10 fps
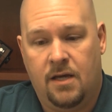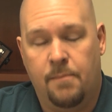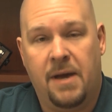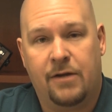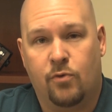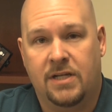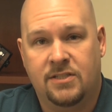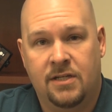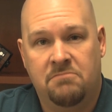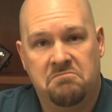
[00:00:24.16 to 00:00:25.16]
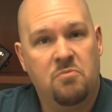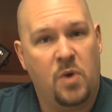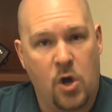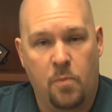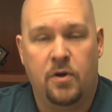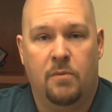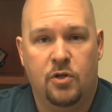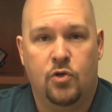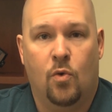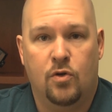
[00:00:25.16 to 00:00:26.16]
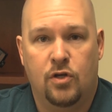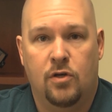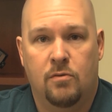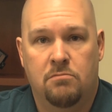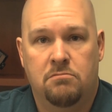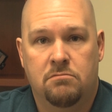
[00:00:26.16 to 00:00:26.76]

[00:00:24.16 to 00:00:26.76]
Impact Wrestling, we open up the door to you.